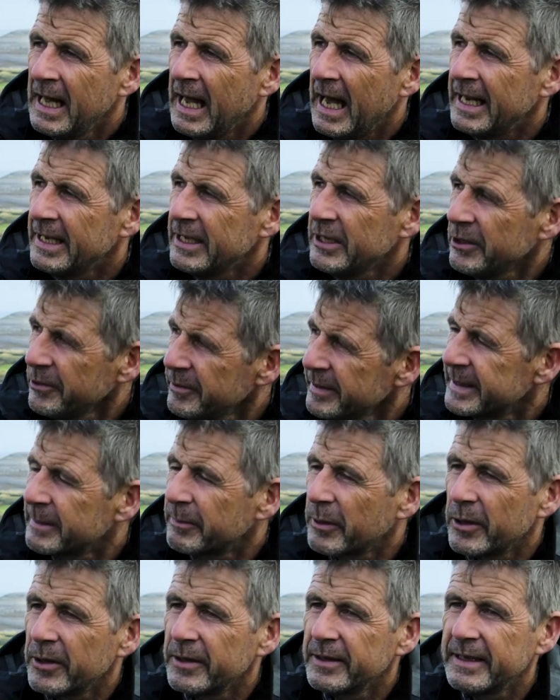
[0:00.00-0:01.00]
And they use the
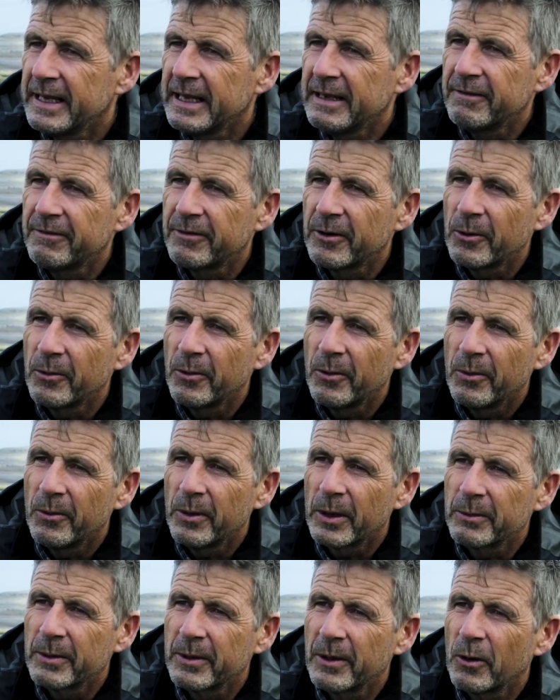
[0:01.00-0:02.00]
Burren then for
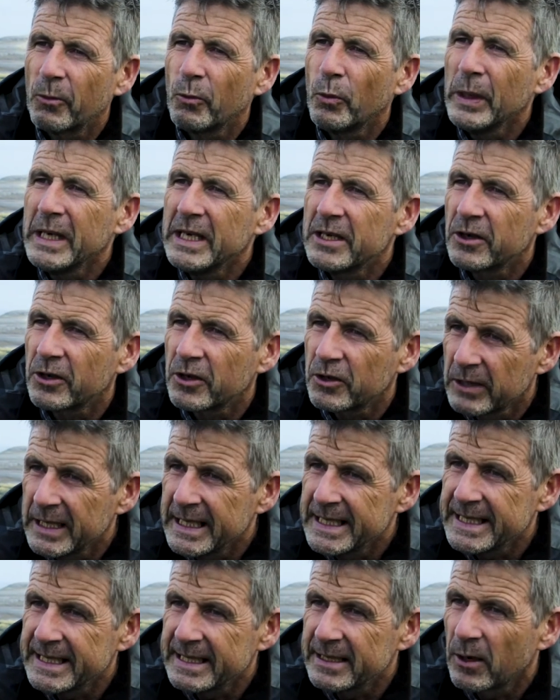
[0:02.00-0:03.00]
what we call winter
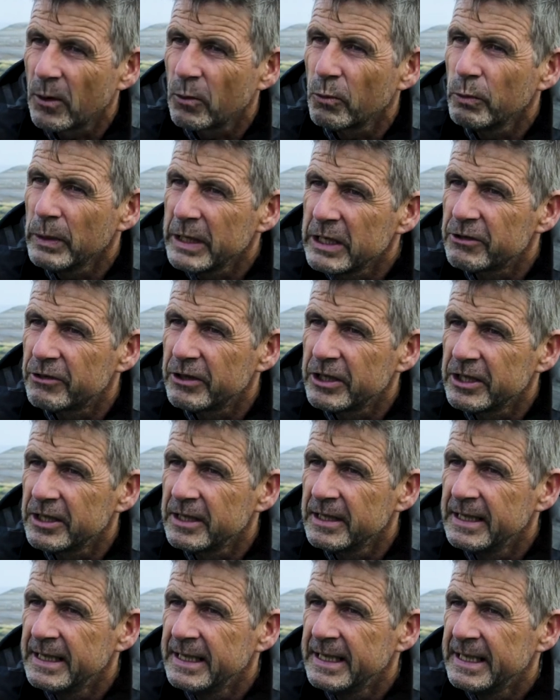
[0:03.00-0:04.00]
grazing or winterage.
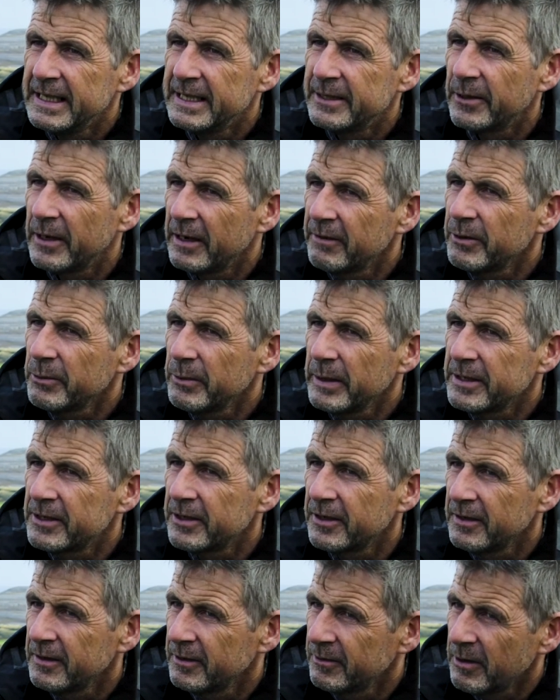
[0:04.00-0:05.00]
So every
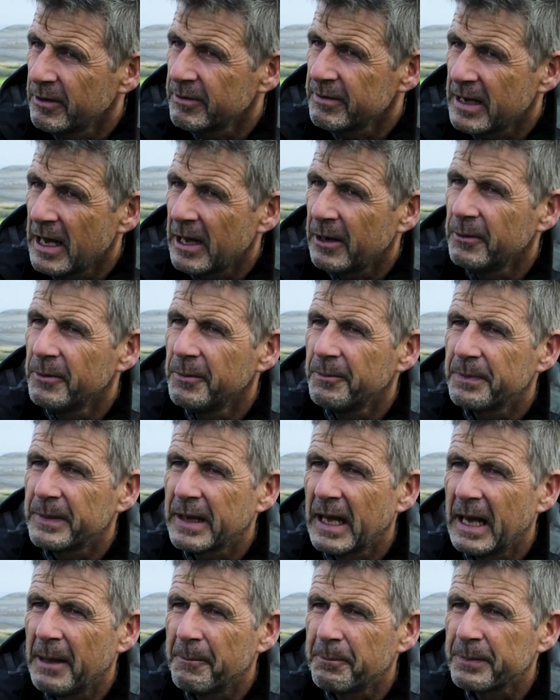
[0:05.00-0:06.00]
winter, around now,
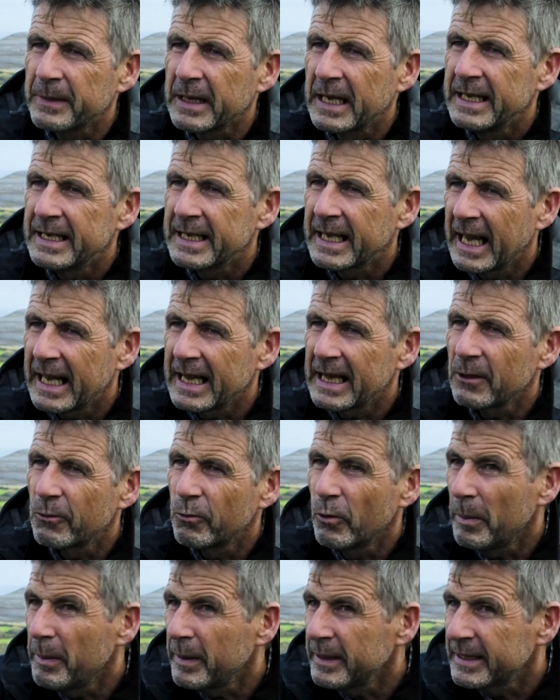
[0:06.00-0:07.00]
the cattle
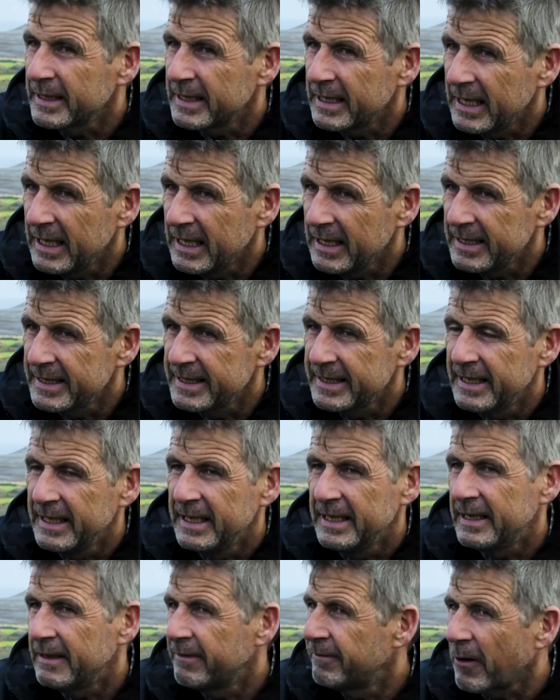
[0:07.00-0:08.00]
go up onto the hills,
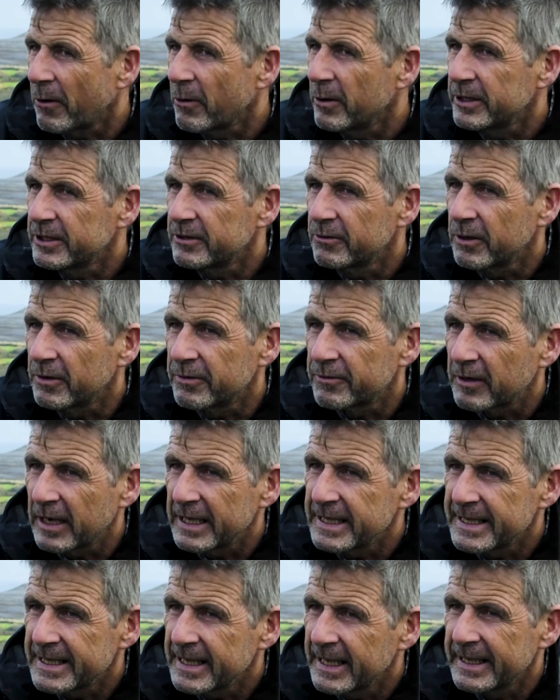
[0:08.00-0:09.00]
they forage the rough
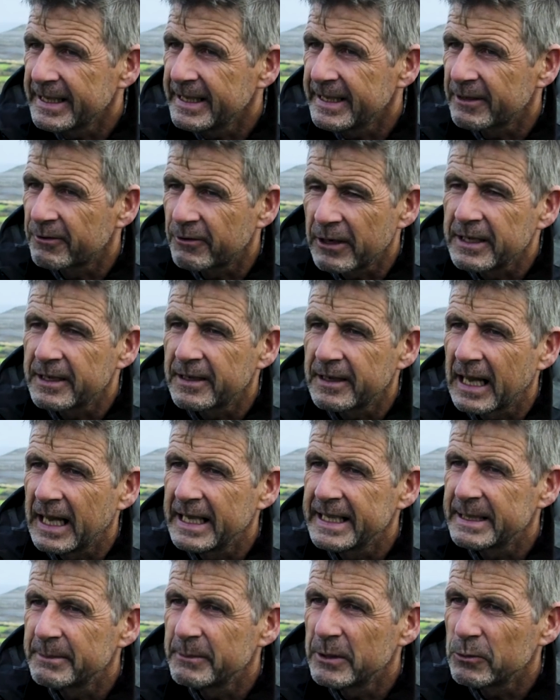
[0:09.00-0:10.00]
grasslands, drink the
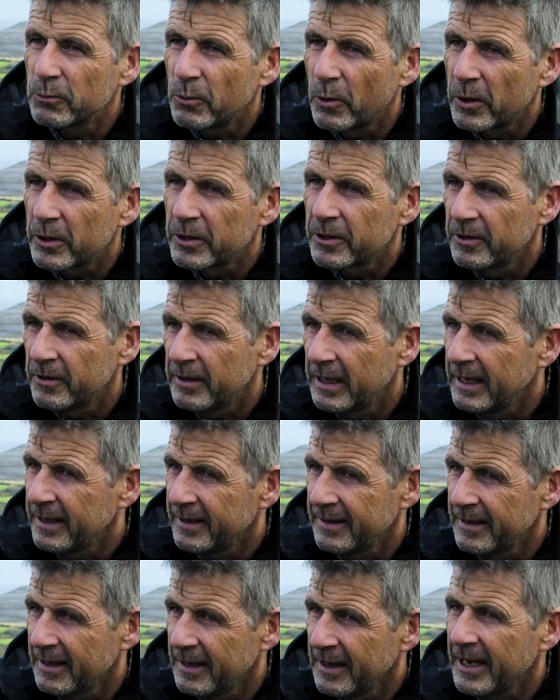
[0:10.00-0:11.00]
calcium-rich water
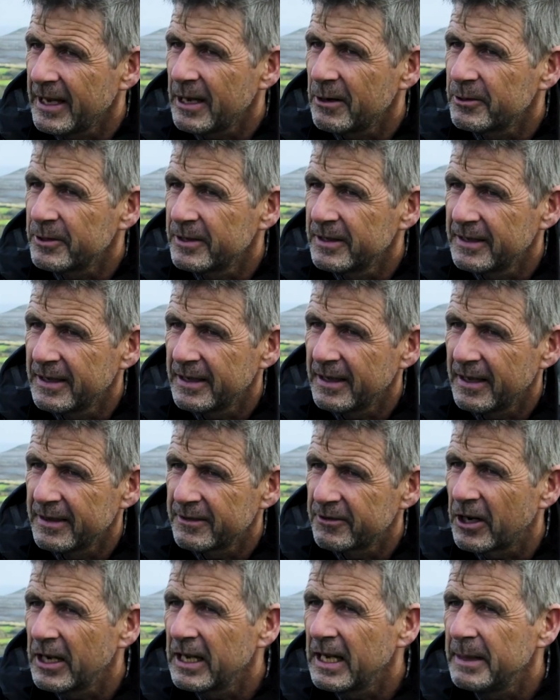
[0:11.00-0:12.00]
and lie out in the
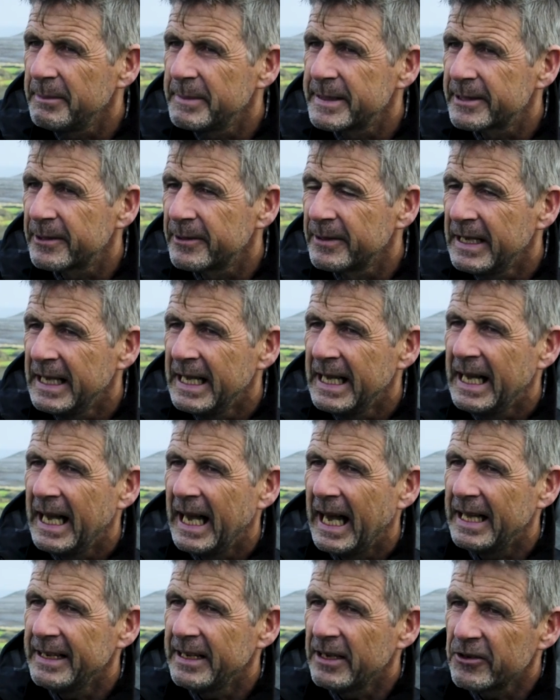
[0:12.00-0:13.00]
dry limestone,
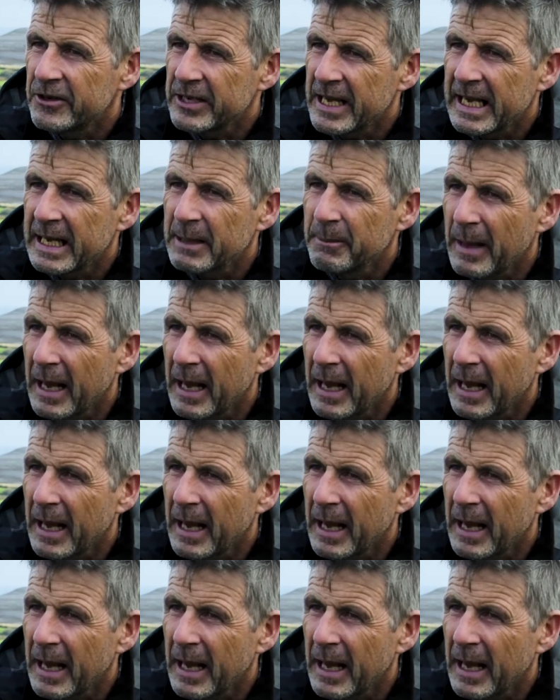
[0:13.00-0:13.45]
and then they're taken